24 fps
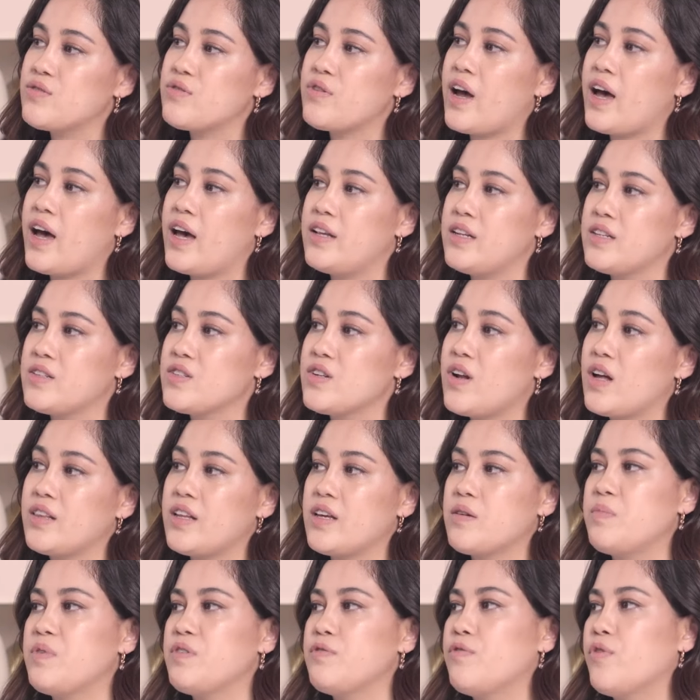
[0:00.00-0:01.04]
right? It's not
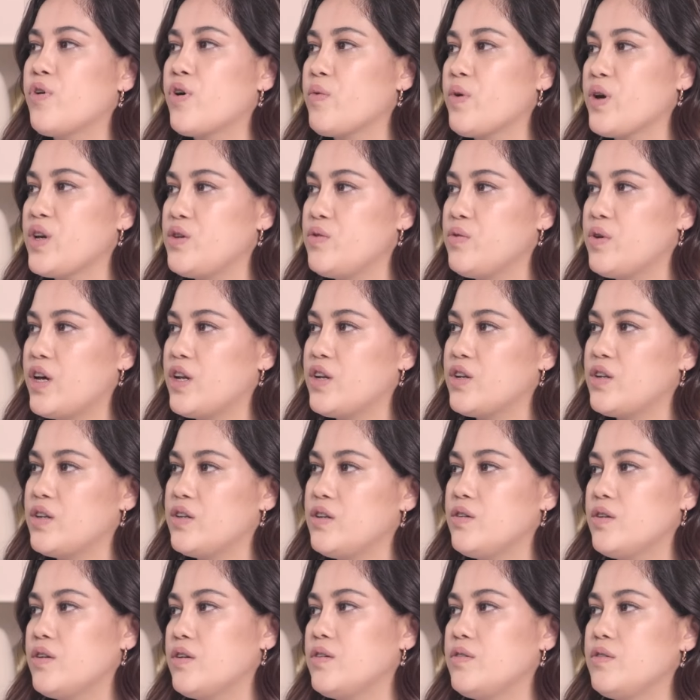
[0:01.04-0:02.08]
like before where you
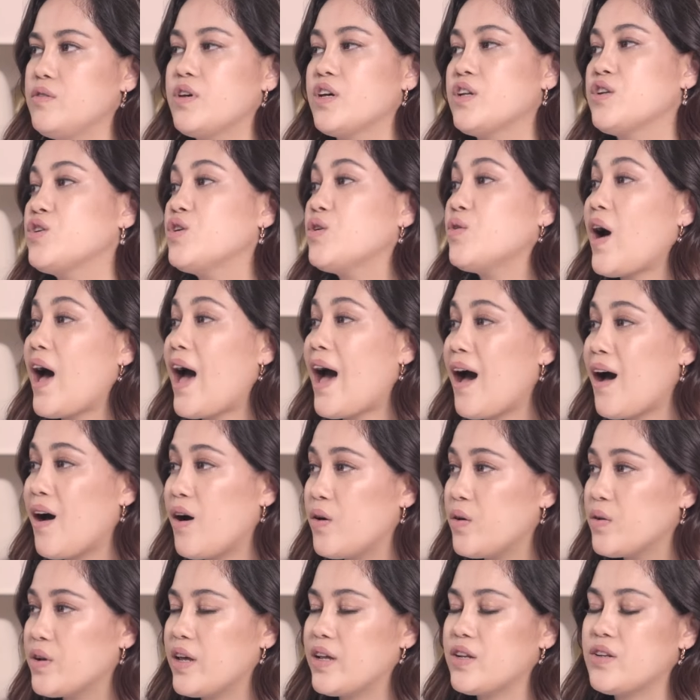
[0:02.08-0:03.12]
could go
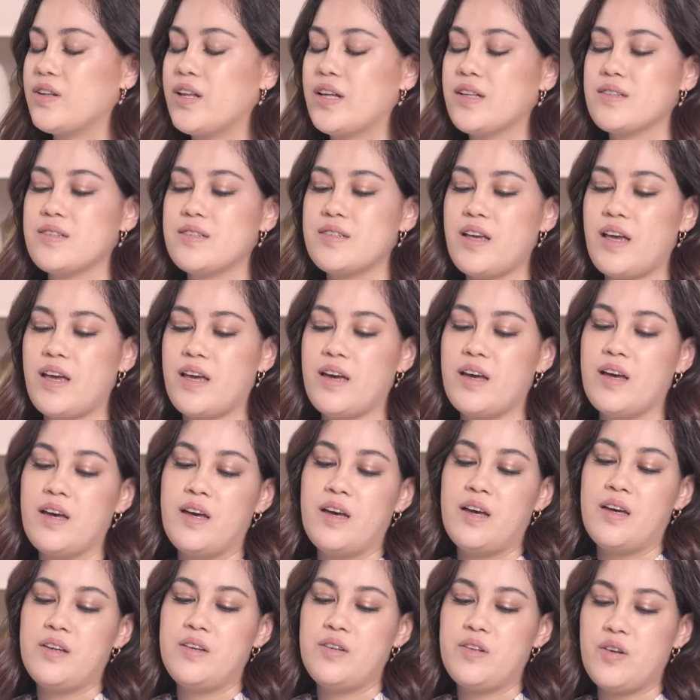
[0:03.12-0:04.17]
out and let's say
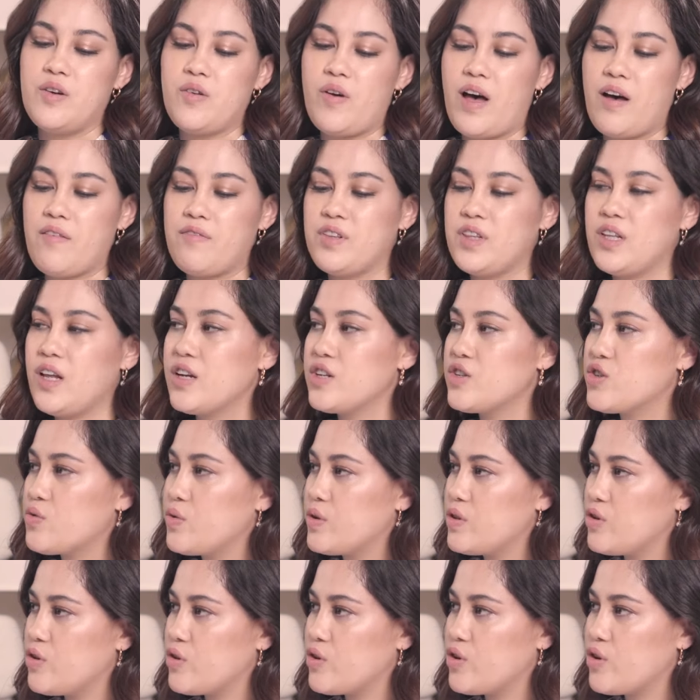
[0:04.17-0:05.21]
have lunch
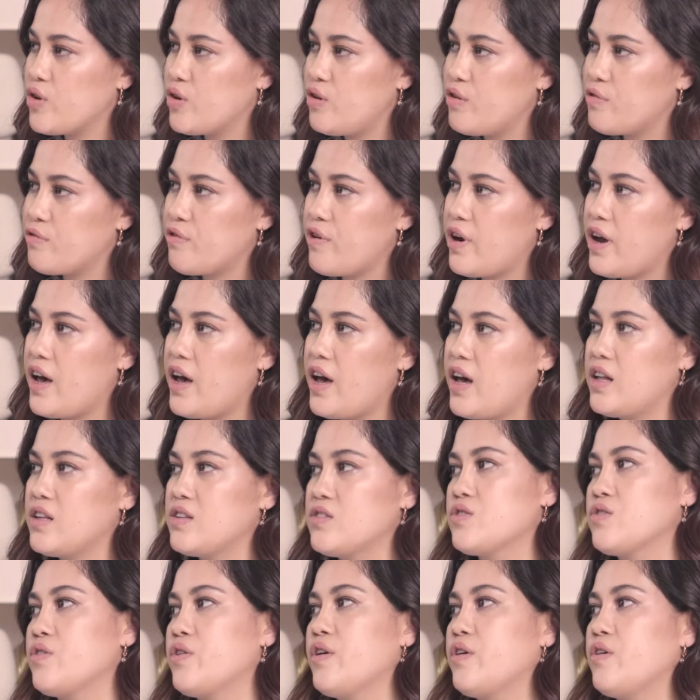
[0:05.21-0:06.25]
with your
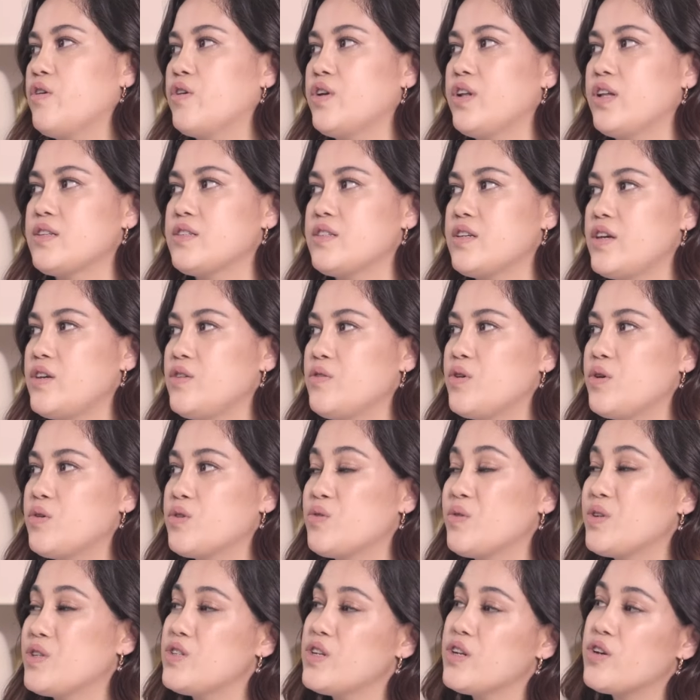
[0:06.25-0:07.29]
girlfriends, or let's say you go
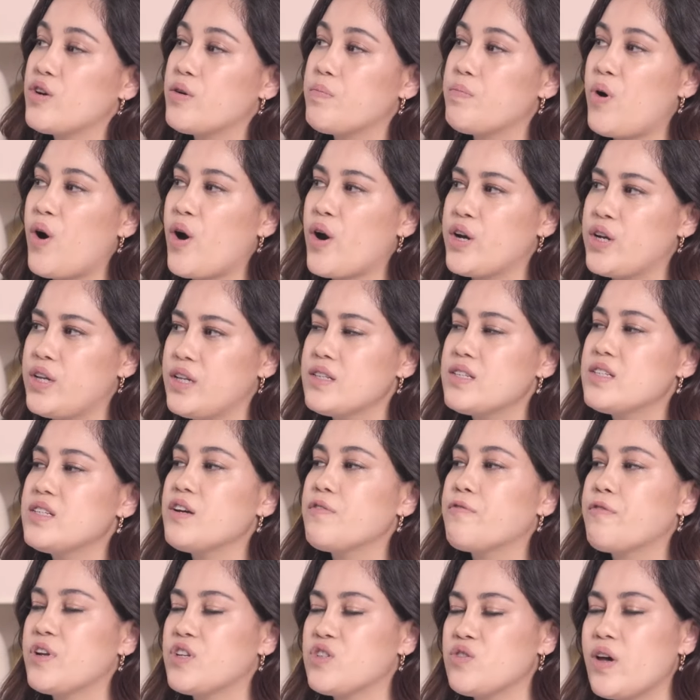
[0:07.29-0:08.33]
to a dinner party. It's
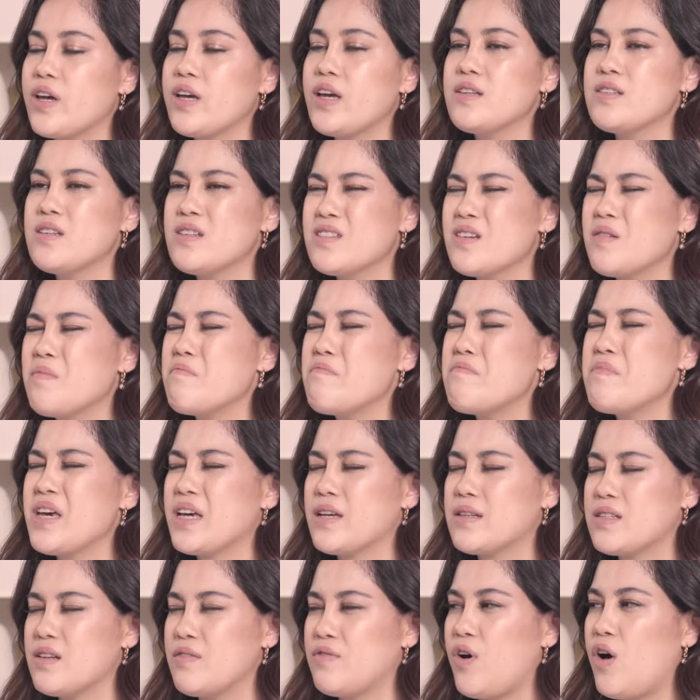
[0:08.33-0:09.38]
different. So I guess it's a
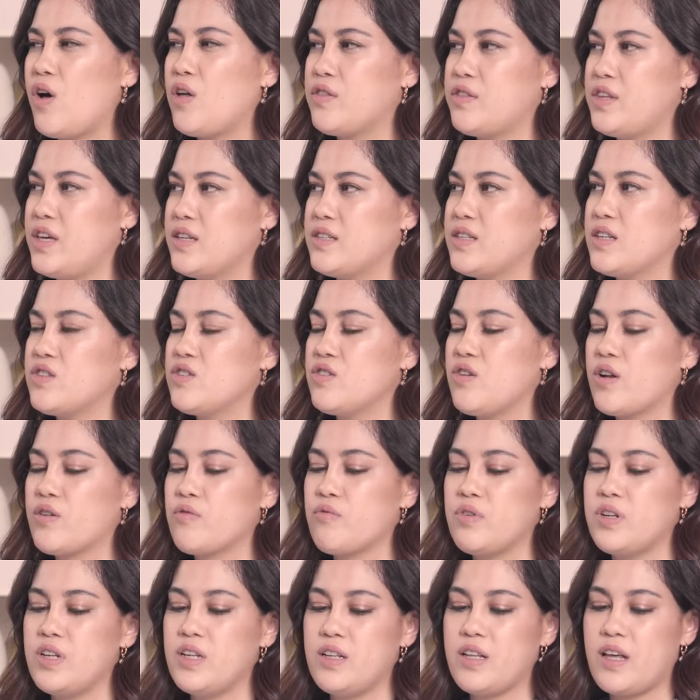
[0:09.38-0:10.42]
mix of all things. It's
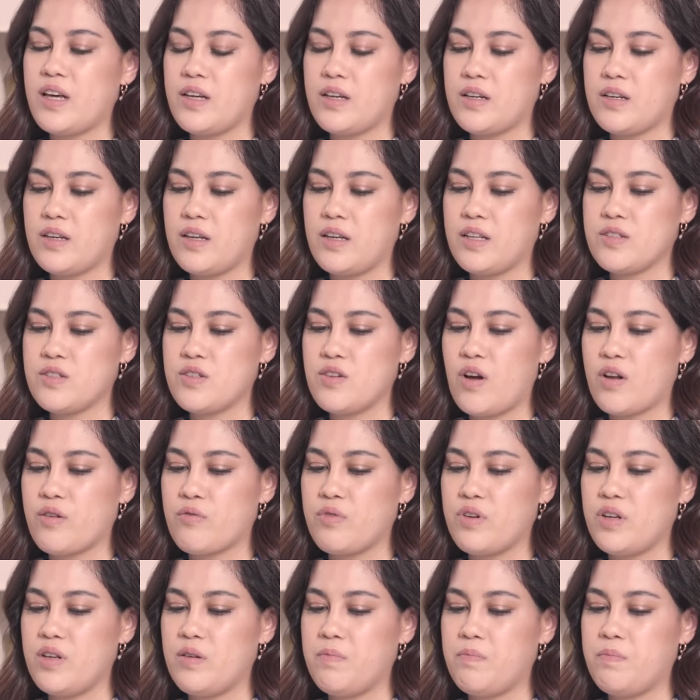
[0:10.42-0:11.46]
not really
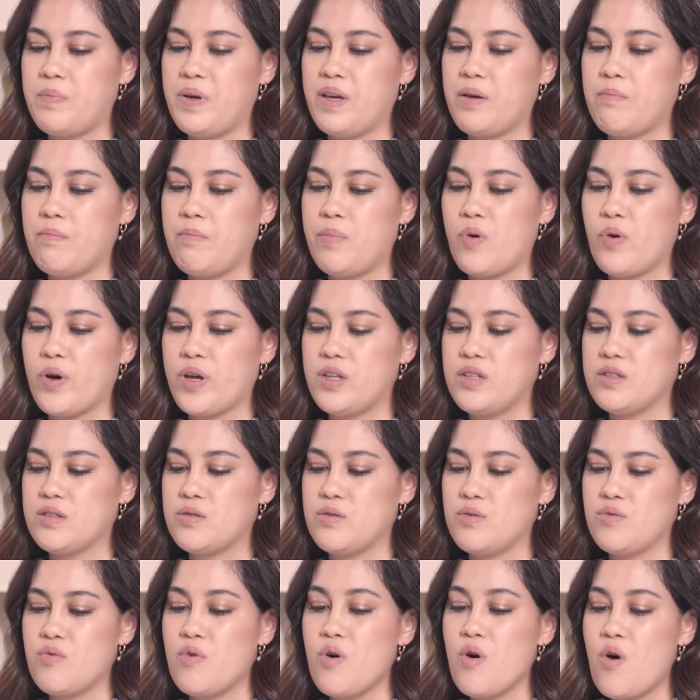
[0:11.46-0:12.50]
pinpoint
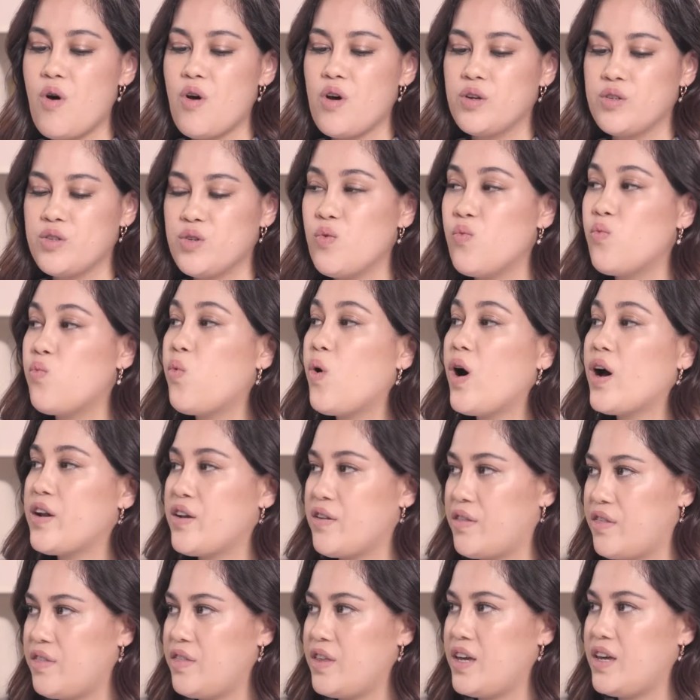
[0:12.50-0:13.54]
to
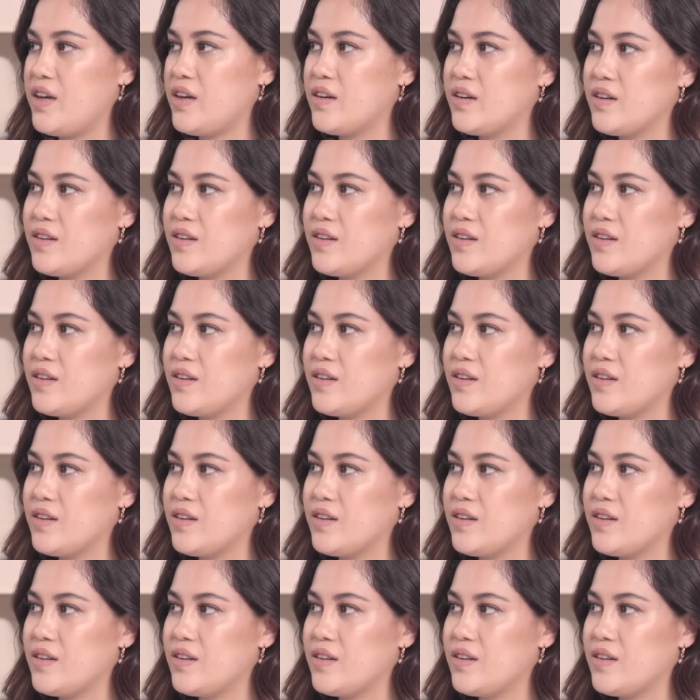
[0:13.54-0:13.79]
one thing,